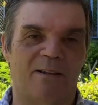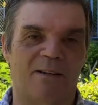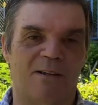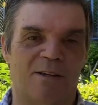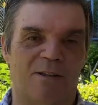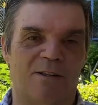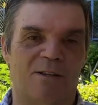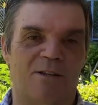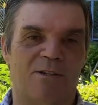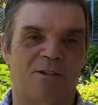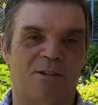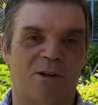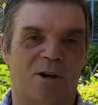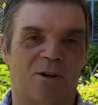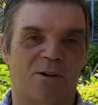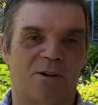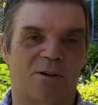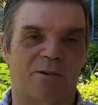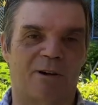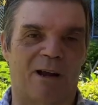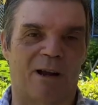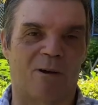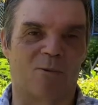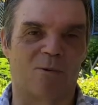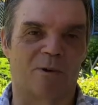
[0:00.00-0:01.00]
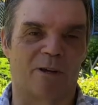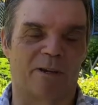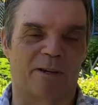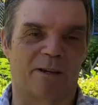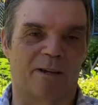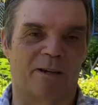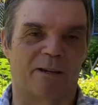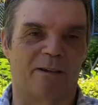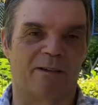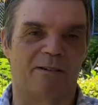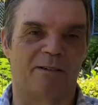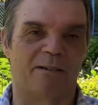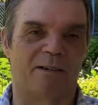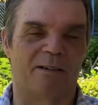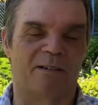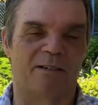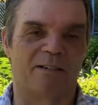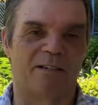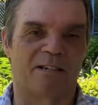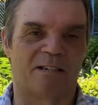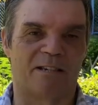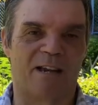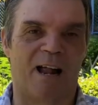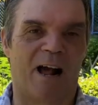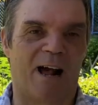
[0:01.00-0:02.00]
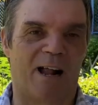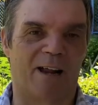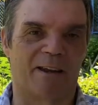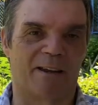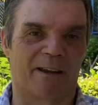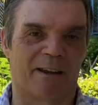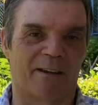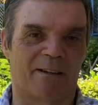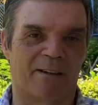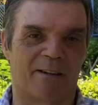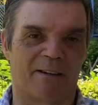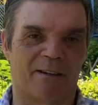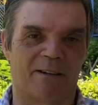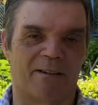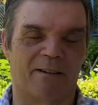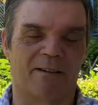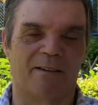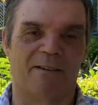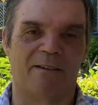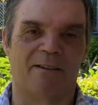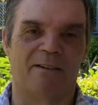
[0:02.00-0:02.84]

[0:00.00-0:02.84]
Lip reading: and the dog growled at her and snarled at her.